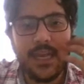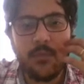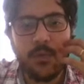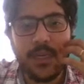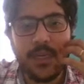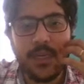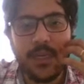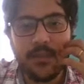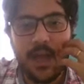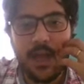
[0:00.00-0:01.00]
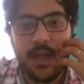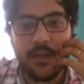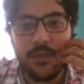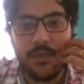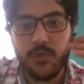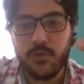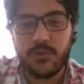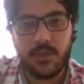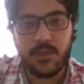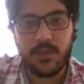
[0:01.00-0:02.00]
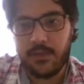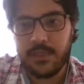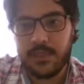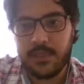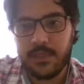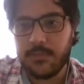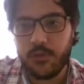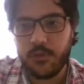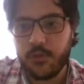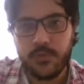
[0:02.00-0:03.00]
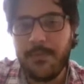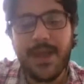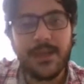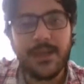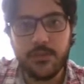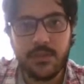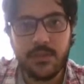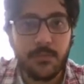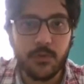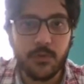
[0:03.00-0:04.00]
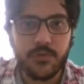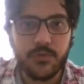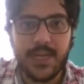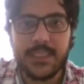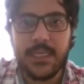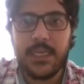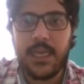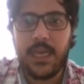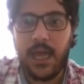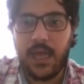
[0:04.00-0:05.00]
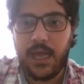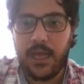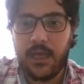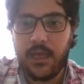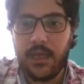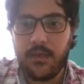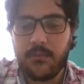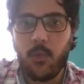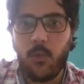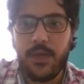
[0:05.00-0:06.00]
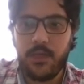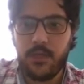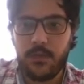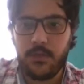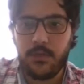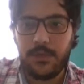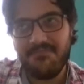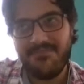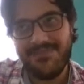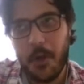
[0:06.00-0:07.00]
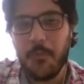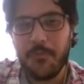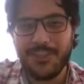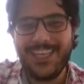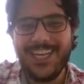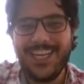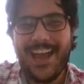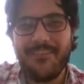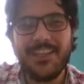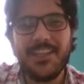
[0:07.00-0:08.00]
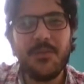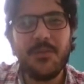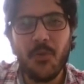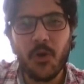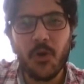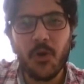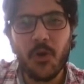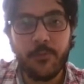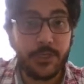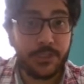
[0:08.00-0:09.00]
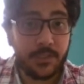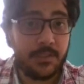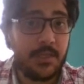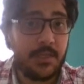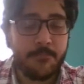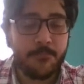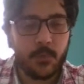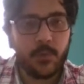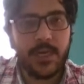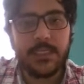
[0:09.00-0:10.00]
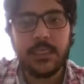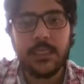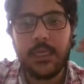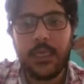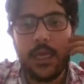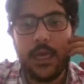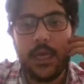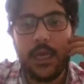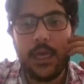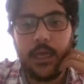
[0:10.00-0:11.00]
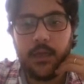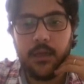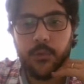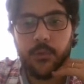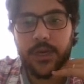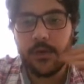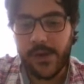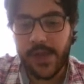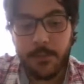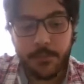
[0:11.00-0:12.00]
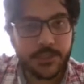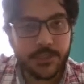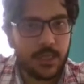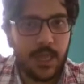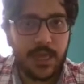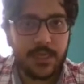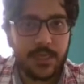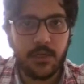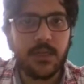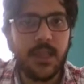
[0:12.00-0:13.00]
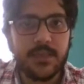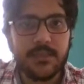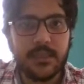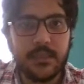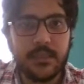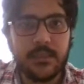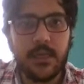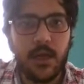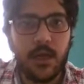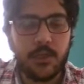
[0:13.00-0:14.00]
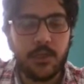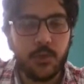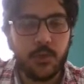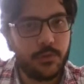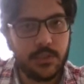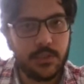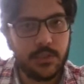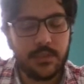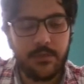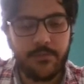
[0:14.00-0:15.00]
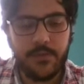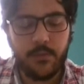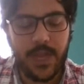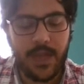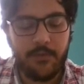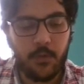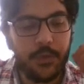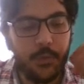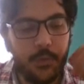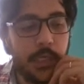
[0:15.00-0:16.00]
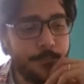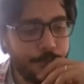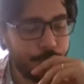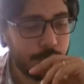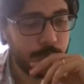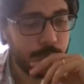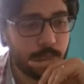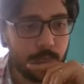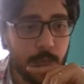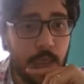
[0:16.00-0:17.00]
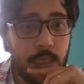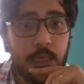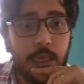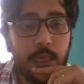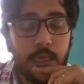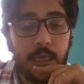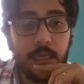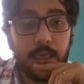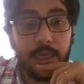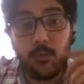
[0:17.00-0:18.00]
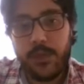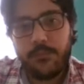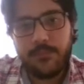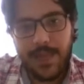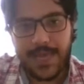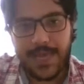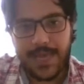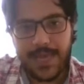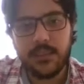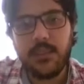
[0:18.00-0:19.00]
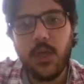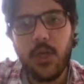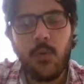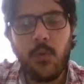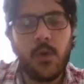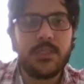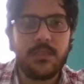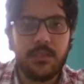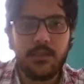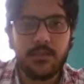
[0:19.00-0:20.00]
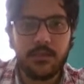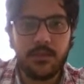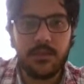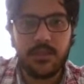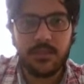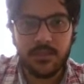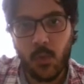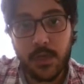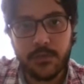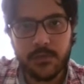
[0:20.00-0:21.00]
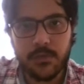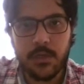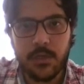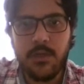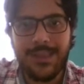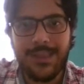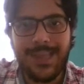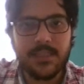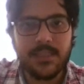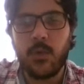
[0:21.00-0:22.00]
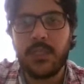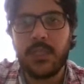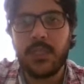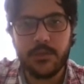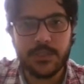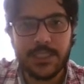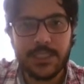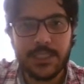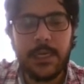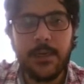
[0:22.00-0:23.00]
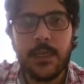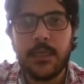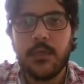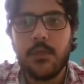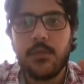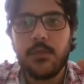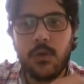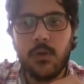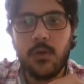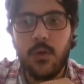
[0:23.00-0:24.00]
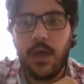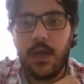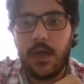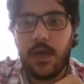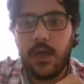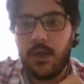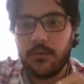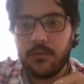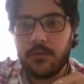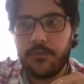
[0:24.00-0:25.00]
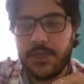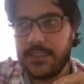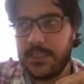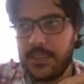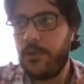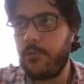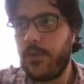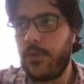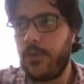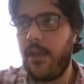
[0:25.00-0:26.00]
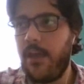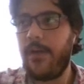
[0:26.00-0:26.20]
we can use authentic materials to the most here, right? We hopefully have a little bit more preparation time, right? We are already personalizing our classes to our students if we have only one. And we ideally know what this one student likes, what they are interested in. So, for example, if we have,